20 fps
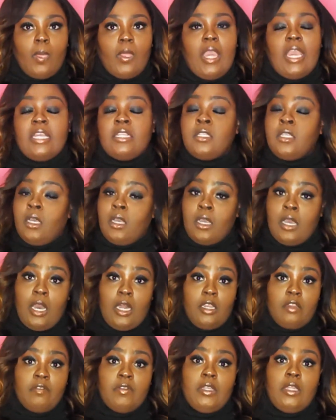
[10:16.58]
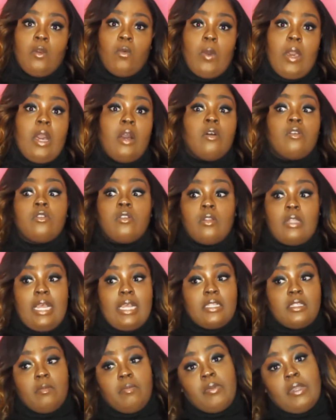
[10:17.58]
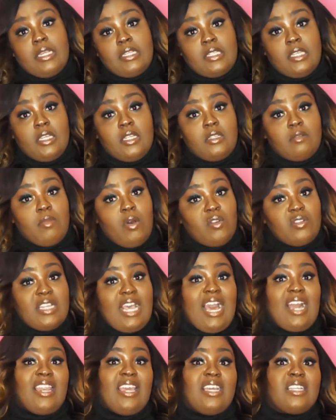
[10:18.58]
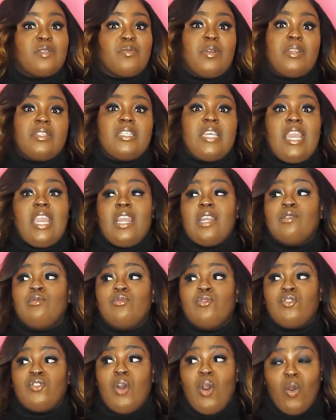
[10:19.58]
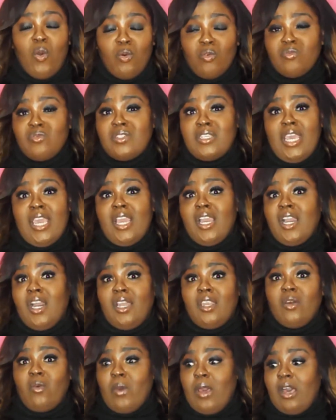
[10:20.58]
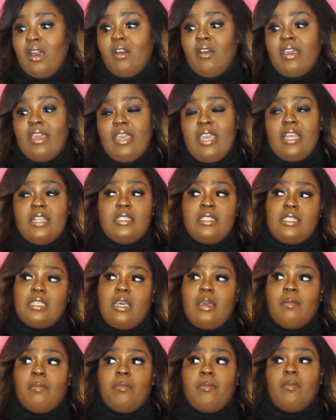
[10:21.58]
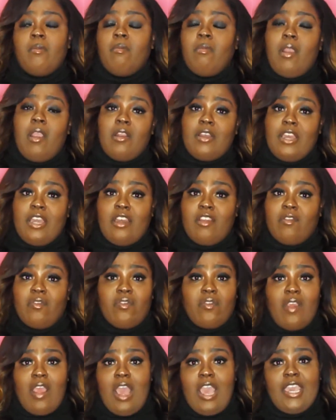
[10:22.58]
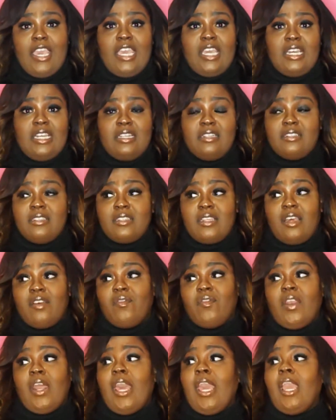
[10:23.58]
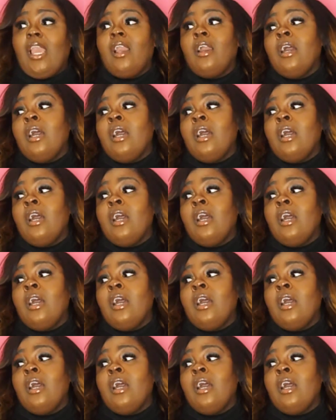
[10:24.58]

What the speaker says: it took color really well, so that's a plus, because most AliExpress hair don't take color well. It ends up burning and frying and stuff. Like,